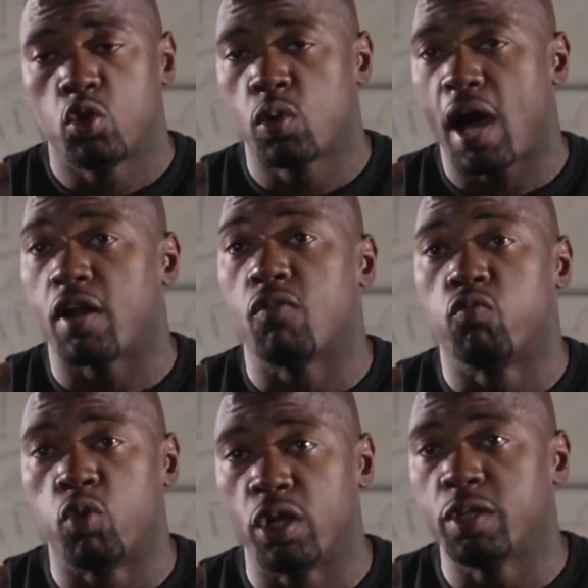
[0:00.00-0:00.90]
you gotta
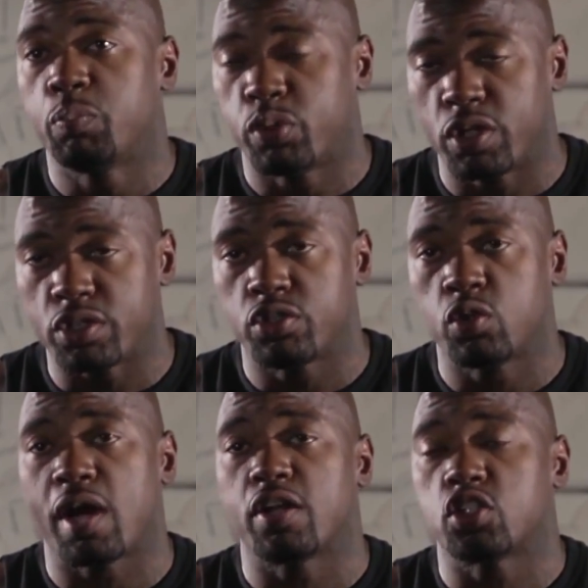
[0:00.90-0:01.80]
really push.
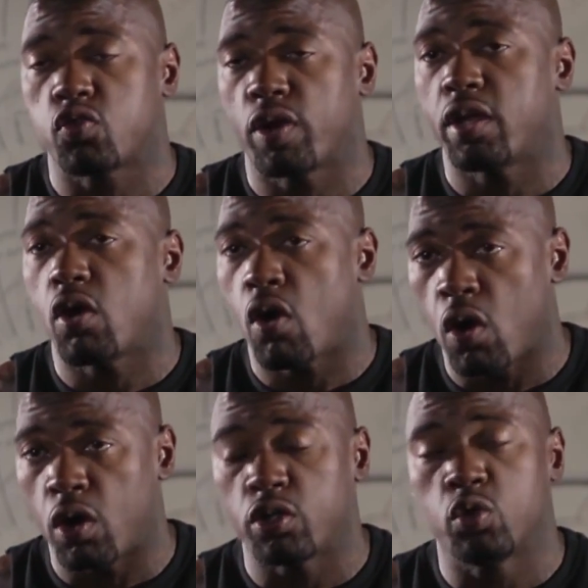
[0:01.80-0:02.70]
You gotta train
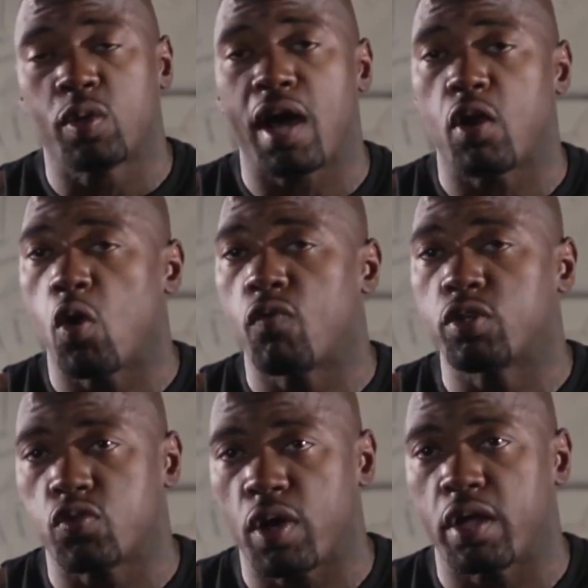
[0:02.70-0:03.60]
hard. You gotta
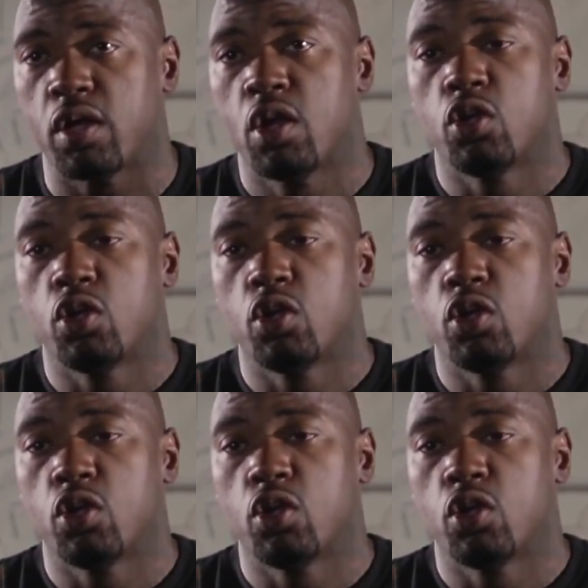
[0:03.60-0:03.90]
overtrain.